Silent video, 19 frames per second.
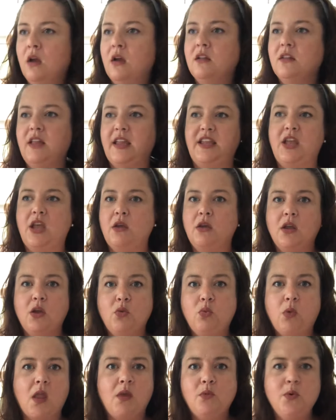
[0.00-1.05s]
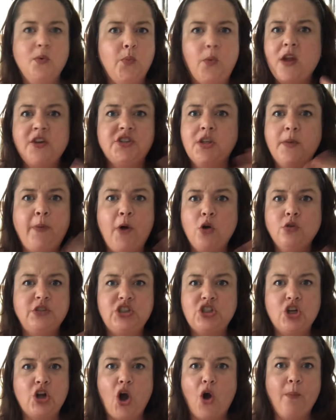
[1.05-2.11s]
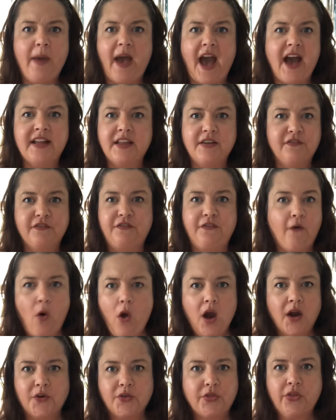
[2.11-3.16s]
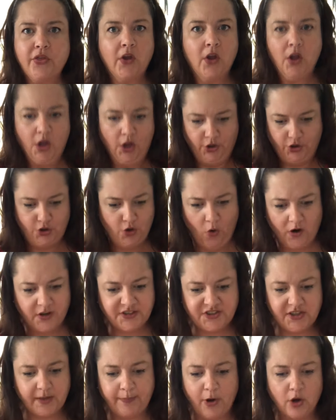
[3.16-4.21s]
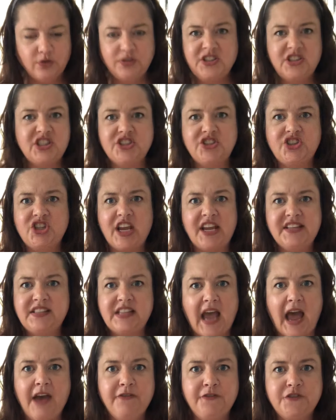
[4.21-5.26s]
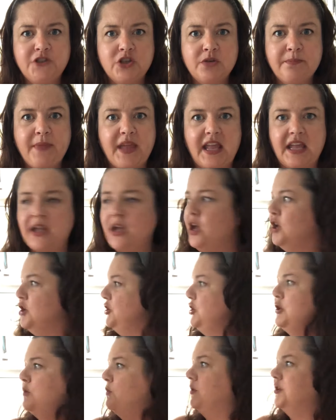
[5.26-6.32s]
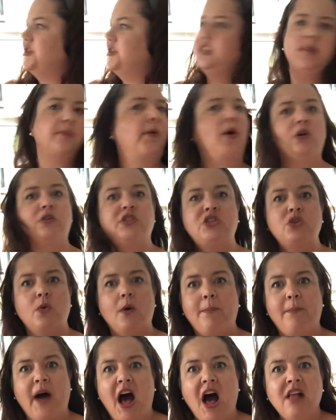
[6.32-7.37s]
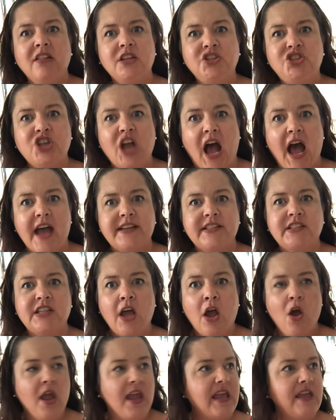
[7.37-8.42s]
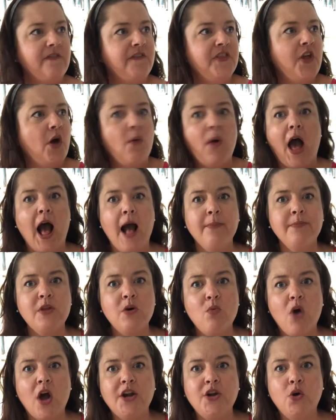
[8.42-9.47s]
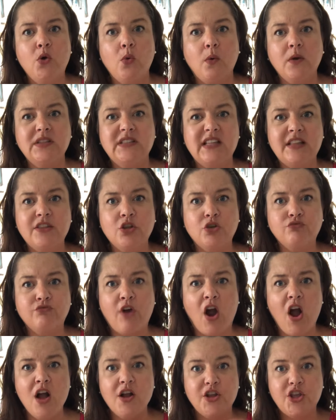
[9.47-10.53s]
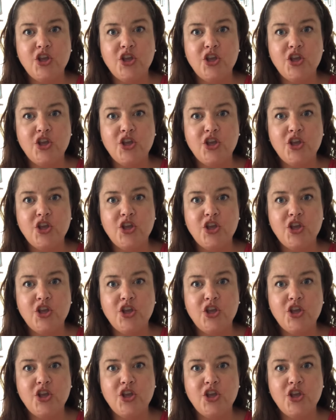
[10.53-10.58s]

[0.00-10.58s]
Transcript: Like, we're supposed to go back and forth. You're supposed to chase after me. You were supposed to apologize, even though I'm the one who was in the wrong.